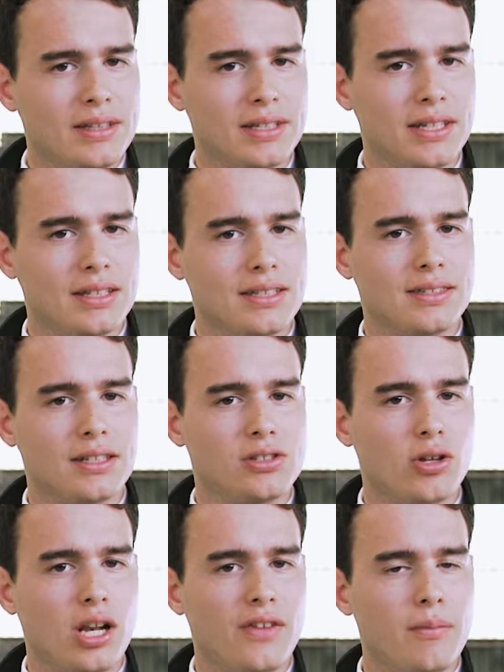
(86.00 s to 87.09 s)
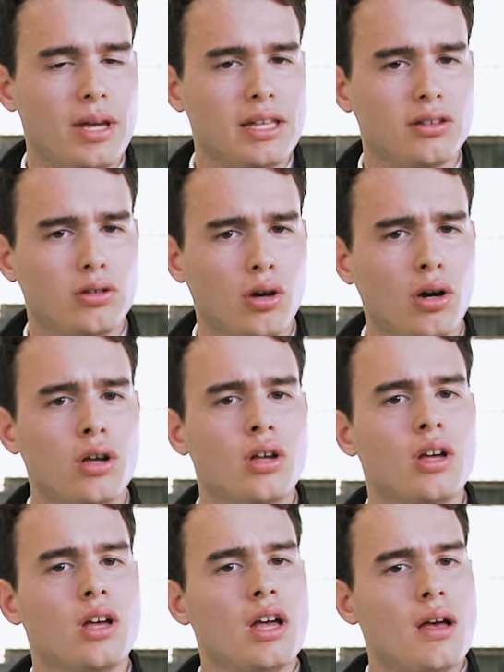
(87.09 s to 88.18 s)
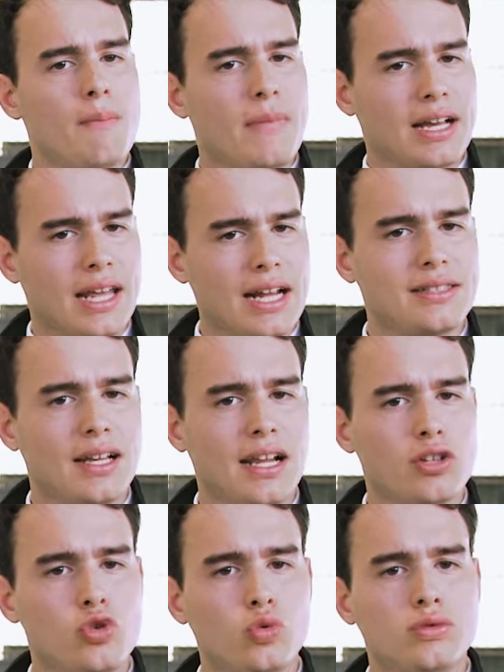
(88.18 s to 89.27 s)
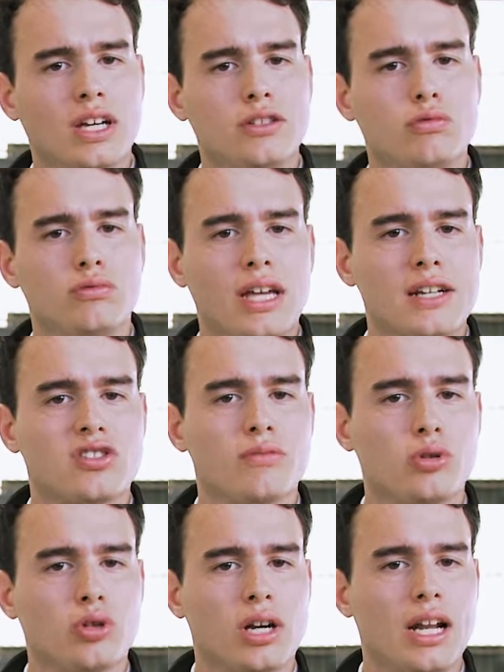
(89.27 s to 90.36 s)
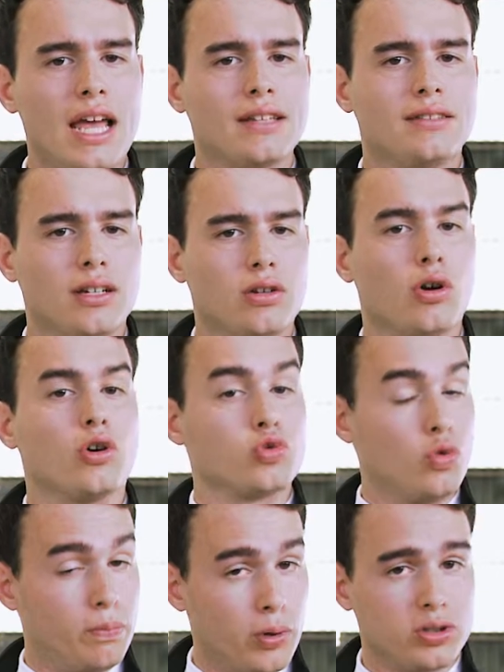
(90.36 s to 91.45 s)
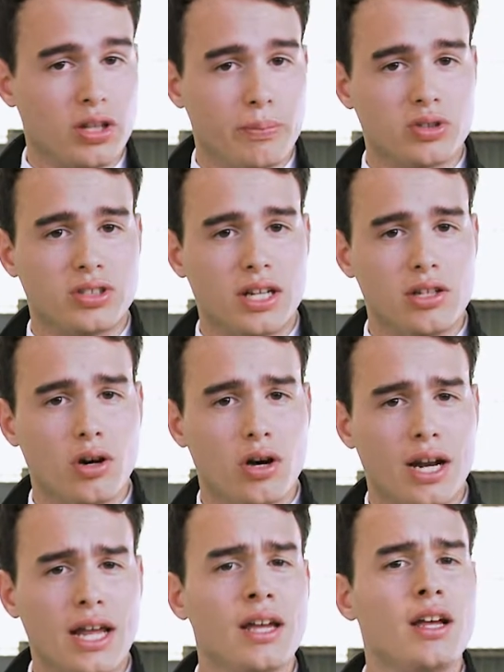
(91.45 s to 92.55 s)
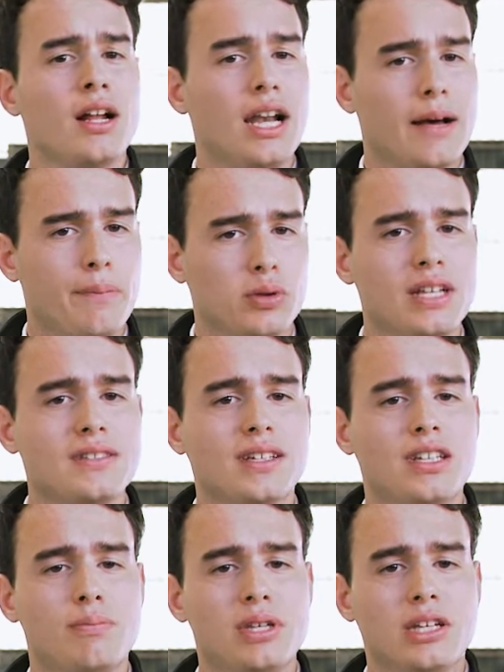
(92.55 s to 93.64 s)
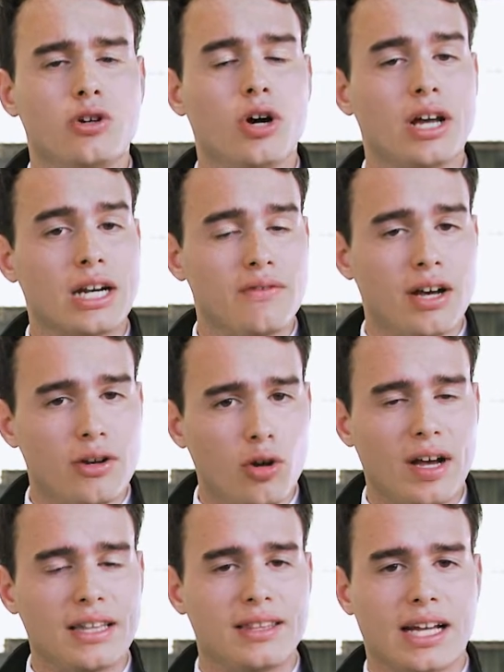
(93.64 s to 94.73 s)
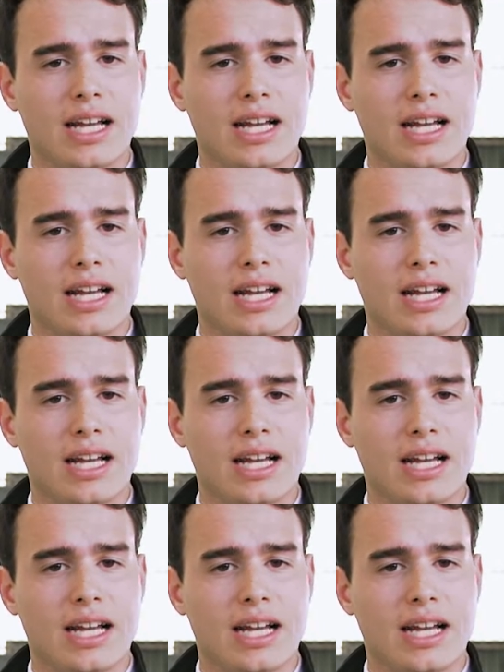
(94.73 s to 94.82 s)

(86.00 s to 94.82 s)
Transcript: and 5 metres lifting height, but thanks to the addition of a third motor on the rear axle, the peak power reaches 90 horsepower.